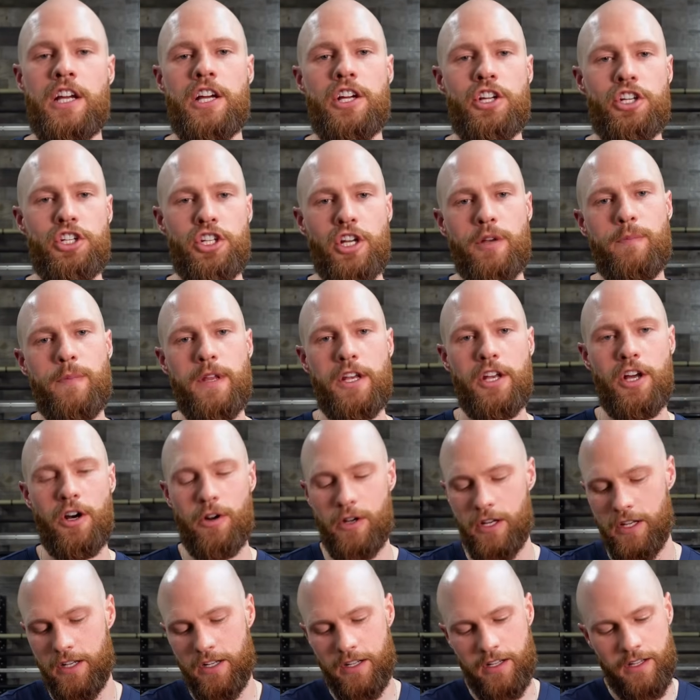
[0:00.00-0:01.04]
Should be
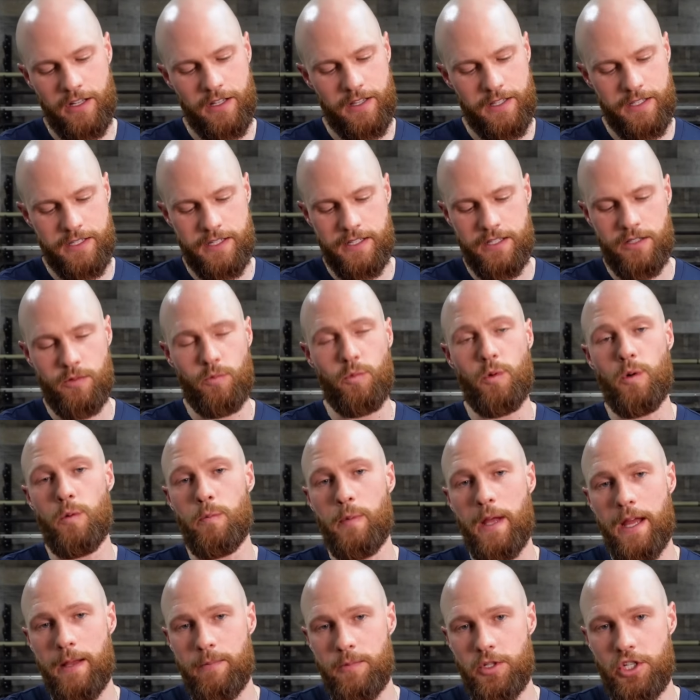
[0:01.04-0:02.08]
noted, this is the Whoop
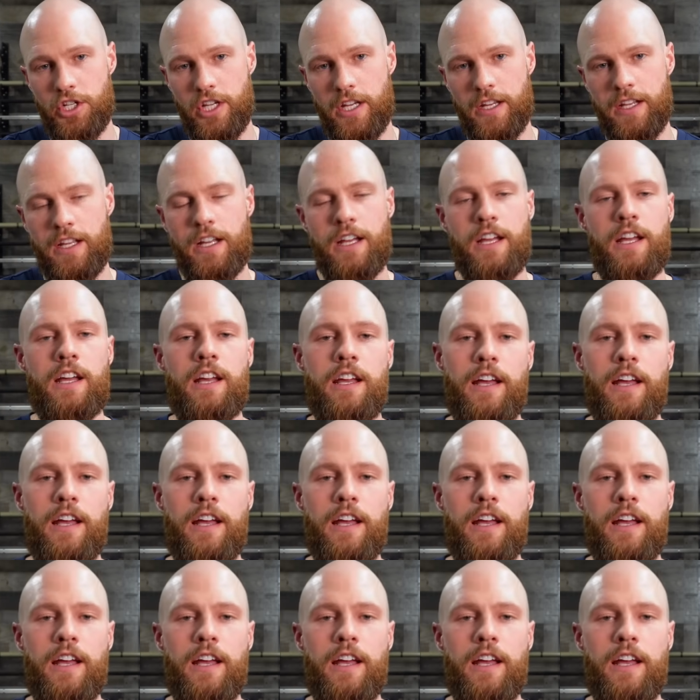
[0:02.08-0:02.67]
MG.